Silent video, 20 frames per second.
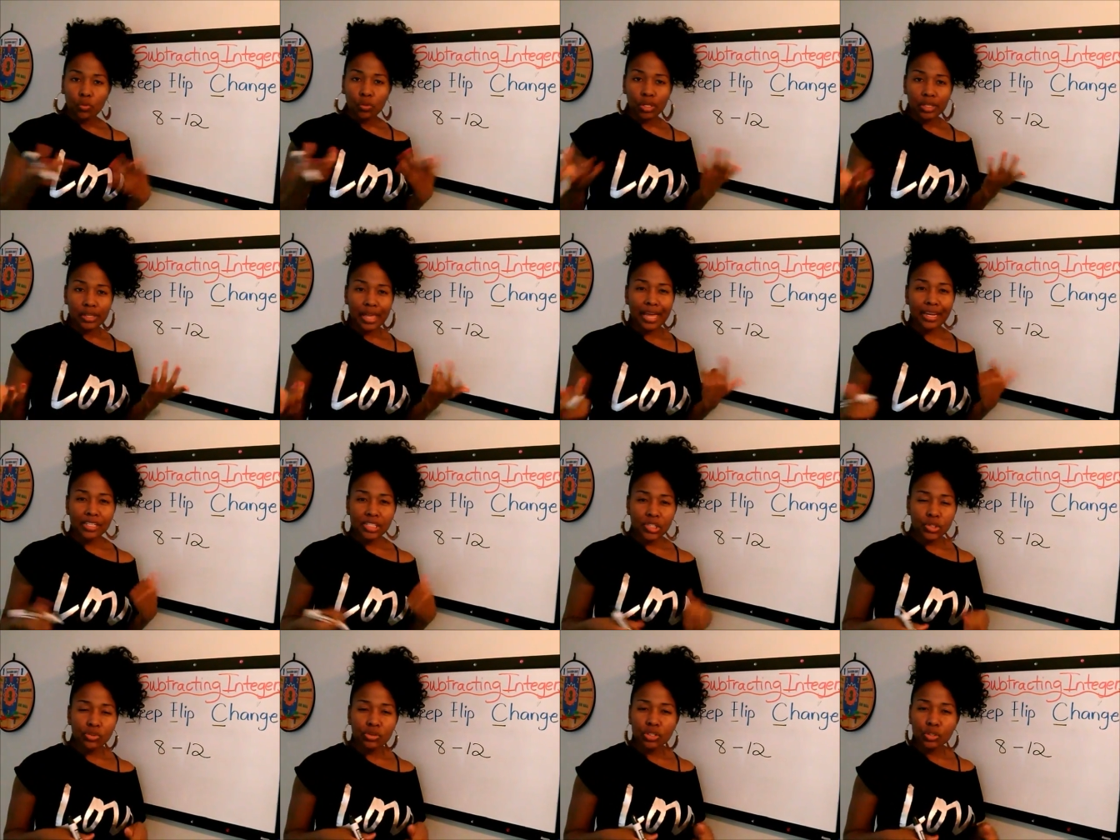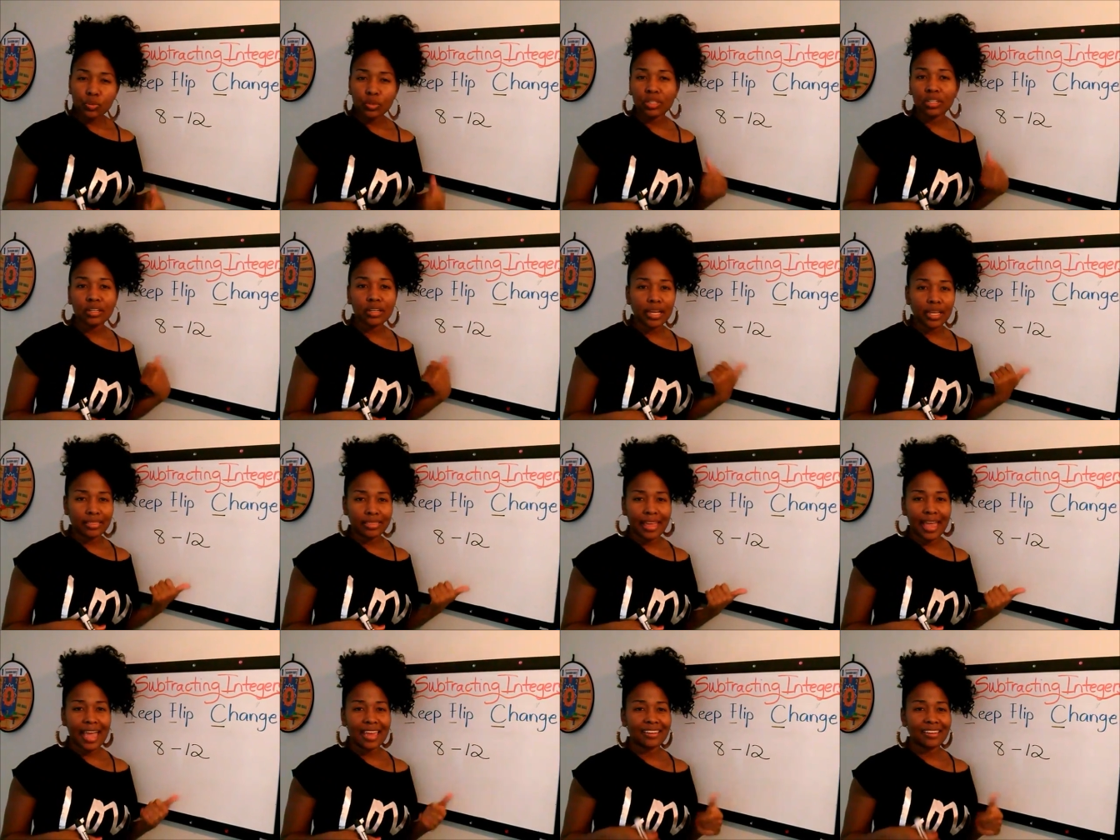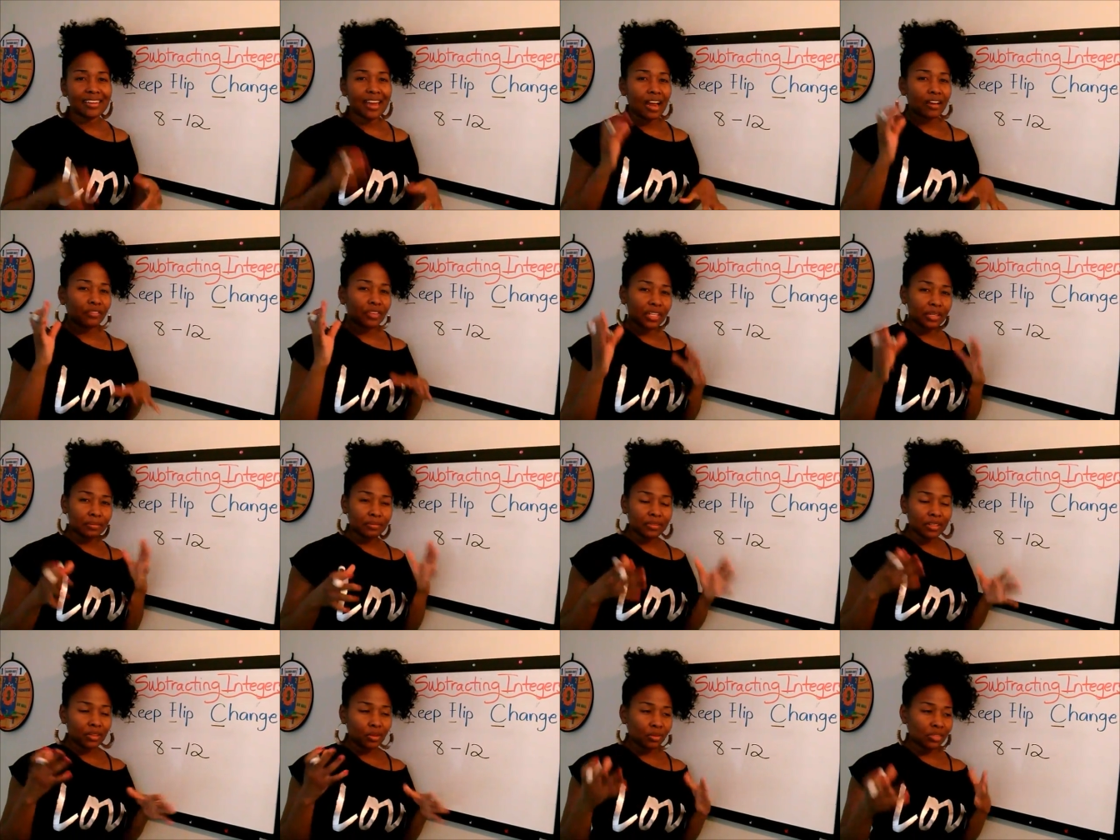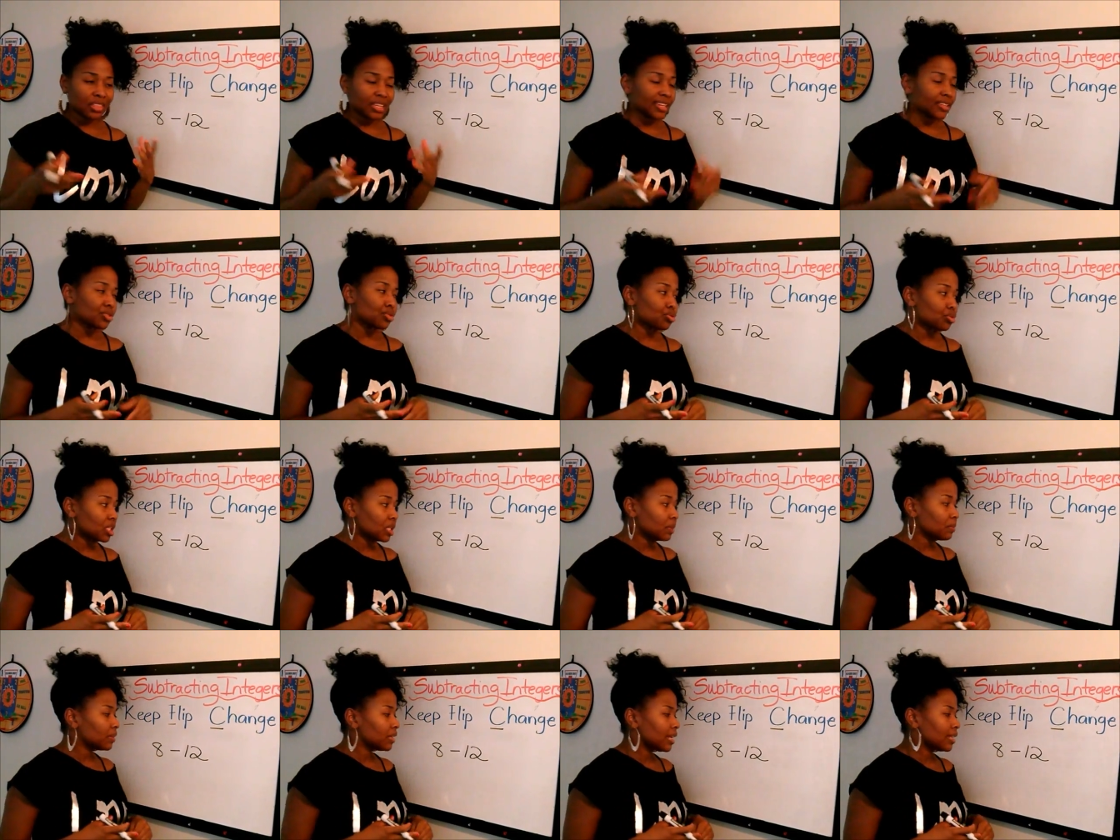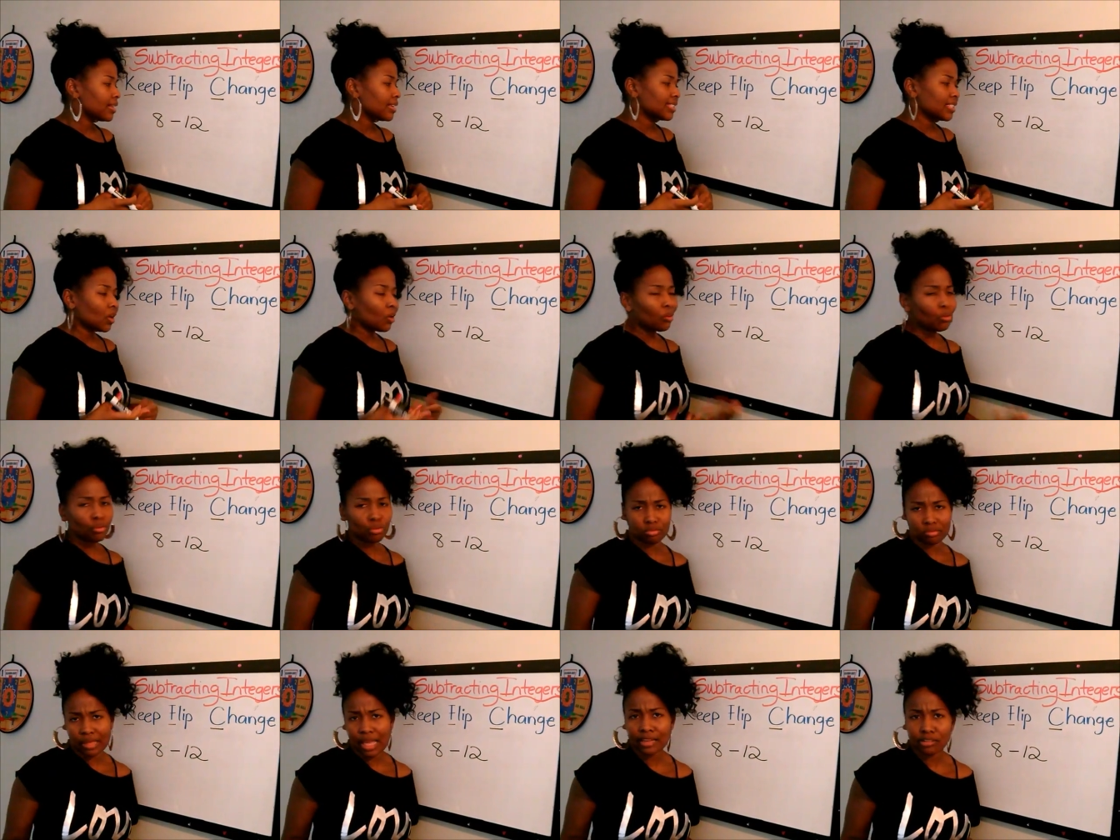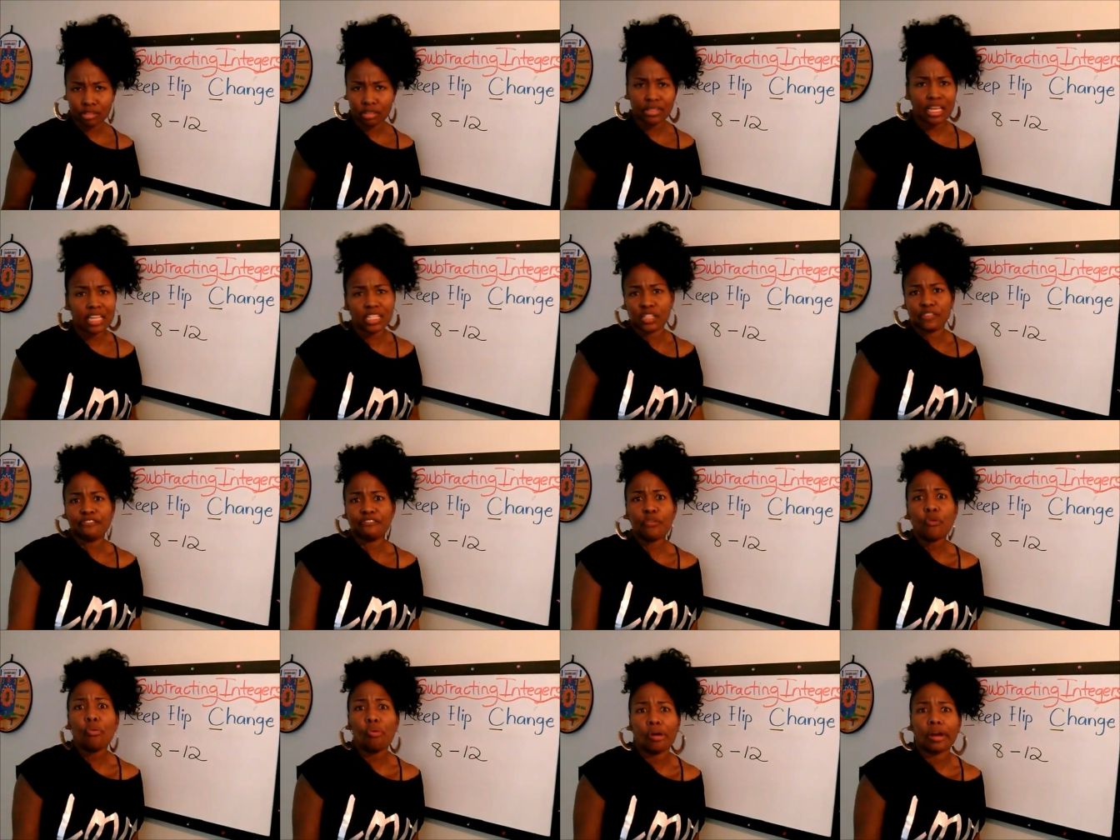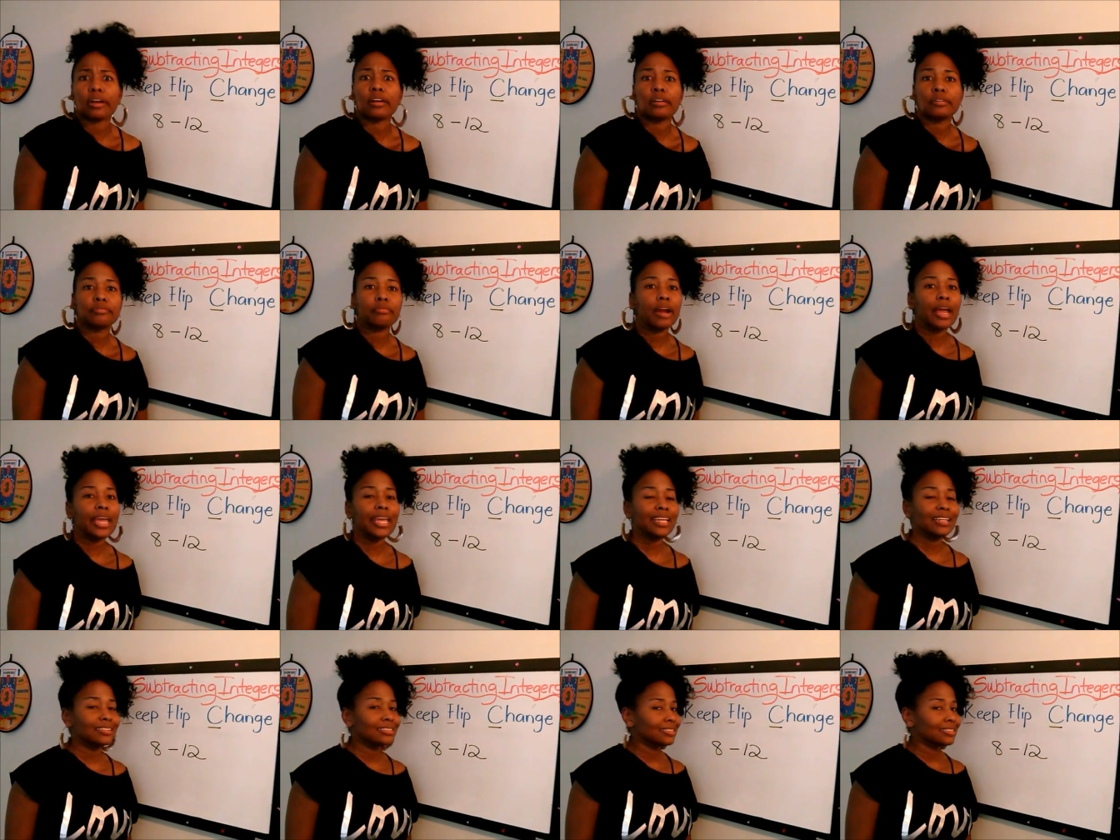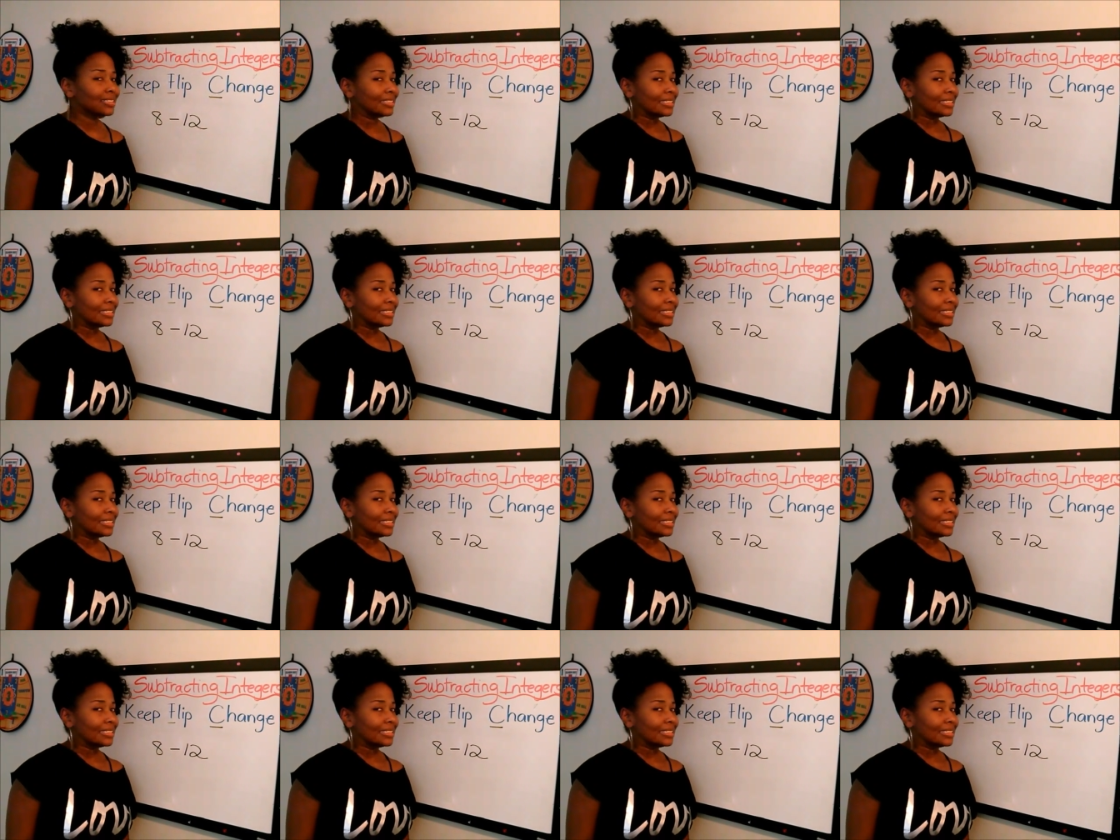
Well, a lot of students would look at that and not really, you know, think too deeply and then say, oh, that's, that's four, right?